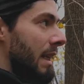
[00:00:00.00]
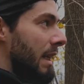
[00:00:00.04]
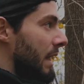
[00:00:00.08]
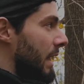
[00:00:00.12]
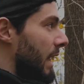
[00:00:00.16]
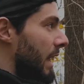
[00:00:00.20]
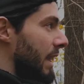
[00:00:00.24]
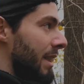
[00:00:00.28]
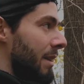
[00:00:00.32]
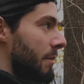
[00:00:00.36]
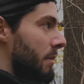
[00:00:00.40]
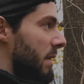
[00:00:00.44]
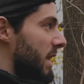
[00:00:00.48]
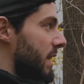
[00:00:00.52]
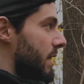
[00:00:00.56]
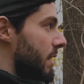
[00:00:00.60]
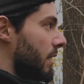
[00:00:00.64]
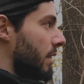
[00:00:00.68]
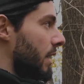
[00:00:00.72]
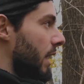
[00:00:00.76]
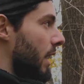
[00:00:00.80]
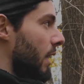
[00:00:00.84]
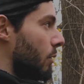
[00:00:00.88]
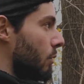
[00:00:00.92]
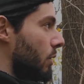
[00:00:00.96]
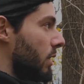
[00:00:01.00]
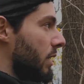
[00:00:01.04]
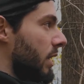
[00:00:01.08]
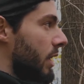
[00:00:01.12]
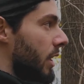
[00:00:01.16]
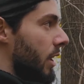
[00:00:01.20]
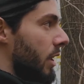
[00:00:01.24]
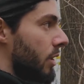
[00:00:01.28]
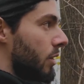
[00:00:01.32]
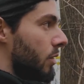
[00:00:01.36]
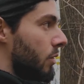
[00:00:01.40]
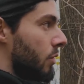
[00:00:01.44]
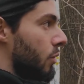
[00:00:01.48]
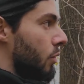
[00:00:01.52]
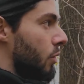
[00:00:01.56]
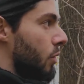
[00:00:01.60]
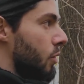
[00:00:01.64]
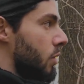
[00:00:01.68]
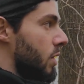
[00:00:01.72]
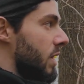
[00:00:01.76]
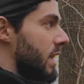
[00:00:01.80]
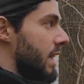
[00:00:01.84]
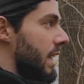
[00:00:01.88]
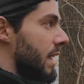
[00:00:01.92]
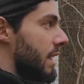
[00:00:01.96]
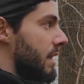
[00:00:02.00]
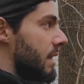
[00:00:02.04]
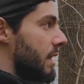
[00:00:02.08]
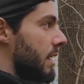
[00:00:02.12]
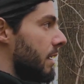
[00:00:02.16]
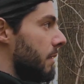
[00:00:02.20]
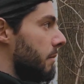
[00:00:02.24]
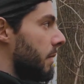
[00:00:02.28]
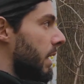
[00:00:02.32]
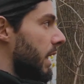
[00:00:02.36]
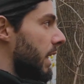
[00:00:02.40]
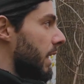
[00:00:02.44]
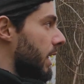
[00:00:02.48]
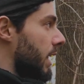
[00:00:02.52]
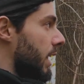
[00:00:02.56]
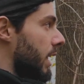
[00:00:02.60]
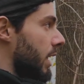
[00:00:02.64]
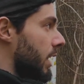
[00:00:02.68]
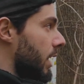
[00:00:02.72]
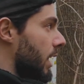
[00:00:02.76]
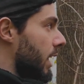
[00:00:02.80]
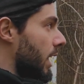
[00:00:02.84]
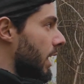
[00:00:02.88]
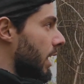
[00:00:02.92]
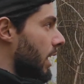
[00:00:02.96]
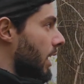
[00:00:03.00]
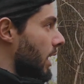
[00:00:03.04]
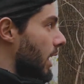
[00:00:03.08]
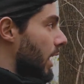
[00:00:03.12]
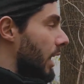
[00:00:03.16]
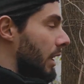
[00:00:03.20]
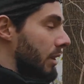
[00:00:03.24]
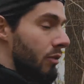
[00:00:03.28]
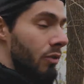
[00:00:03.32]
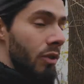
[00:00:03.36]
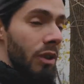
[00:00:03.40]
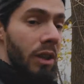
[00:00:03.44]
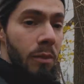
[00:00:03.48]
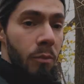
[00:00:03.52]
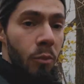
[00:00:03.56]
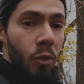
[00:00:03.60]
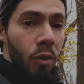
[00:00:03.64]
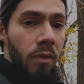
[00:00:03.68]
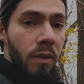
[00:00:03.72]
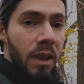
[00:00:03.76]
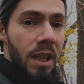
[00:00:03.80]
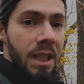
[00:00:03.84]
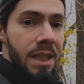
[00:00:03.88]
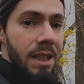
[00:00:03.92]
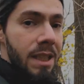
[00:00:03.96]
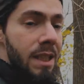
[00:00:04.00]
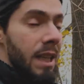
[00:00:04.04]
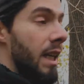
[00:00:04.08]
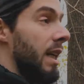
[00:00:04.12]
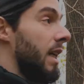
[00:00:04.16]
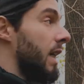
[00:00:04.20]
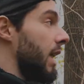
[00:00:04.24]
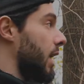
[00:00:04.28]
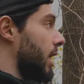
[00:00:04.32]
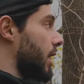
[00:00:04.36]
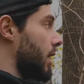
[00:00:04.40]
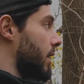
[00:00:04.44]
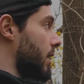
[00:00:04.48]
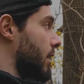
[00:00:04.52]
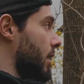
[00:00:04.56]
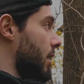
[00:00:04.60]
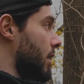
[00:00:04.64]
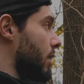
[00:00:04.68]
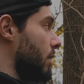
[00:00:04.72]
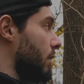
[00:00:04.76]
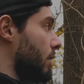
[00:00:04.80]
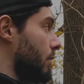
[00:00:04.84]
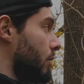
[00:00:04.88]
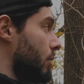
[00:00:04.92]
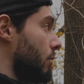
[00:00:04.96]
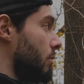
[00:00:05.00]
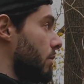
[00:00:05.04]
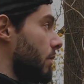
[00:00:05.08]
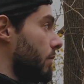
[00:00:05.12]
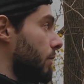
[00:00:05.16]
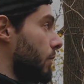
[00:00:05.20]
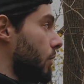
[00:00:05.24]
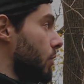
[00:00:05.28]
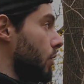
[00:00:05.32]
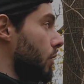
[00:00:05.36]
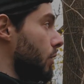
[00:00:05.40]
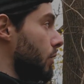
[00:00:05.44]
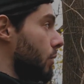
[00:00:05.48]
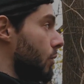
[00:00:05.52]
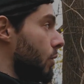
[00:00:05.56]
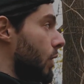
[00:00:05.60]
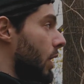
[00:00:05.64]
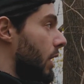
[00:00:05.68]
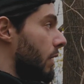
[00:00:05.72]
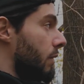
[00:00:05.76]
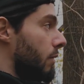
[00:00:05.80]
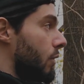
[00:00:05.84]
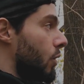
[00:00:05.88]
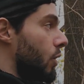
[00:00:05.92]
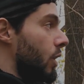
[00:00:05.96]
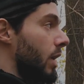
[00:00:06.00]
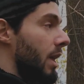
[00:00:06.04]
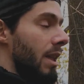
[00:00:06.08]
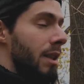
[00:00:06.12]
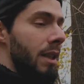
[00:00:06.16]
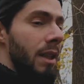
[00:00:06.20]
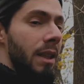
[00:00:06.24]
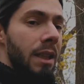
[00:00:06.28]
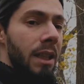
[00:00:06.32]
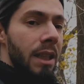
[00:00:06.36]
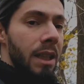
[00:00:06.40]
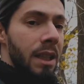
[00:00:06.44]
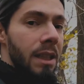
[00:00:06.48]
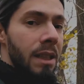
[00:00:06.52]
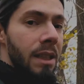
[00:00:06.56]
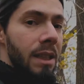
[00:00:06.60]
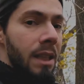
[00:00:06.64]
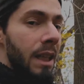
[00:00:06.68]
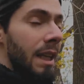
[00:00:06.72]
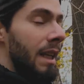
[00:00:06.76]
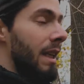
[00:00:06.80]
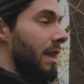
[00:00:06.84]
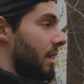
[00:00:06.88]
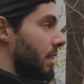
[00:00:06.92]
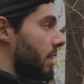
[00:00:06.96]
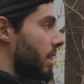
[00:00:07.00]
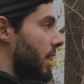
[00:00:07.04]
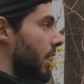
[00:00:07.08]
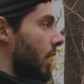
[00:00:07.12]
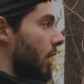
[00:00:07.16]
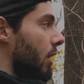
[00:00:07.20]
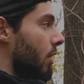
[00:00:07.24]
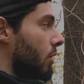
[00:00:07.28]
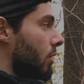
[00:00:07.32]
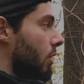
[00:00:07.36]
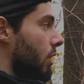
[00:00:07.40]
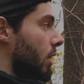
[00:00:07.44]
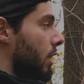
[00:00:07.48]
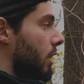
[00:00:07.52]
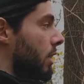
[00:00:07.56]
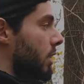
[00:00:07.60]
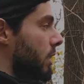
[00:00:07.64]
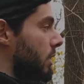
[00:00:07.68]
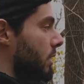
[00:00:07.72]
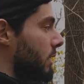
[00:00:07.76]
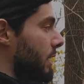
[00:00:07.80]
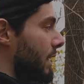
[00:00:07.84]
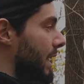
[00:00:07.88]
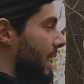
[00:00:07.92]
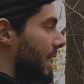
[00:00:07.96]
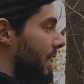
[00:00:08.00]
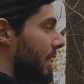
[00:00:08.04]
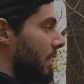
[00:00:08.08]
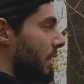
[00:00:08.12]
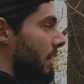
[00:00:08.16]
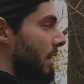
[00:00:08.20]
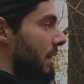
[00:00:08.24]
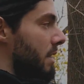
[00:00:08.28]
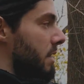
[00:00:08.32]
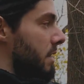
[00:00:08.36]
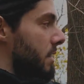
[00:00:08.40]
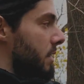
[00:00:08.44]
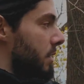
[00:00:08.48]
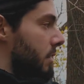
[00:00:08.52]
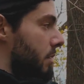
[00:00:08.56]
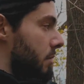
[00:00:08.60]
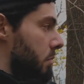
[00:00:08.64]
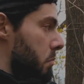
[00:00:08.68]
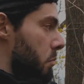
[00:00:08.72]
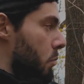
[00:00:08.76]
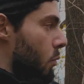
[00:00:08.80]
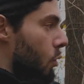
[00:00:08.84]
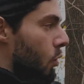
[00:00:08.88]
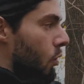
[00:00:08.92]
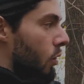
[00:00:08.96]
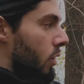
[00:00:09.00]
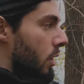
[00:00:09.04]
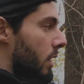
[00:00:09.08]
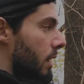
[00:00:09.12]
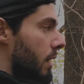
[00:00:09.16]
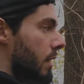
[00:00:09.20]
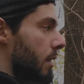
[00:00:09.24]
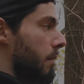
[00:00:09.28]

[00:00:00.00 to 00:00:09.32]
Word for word: ninety percent I will try to use sixteen by nine and to remove the sky from the photo, to have only the trees, the yellow color, and this small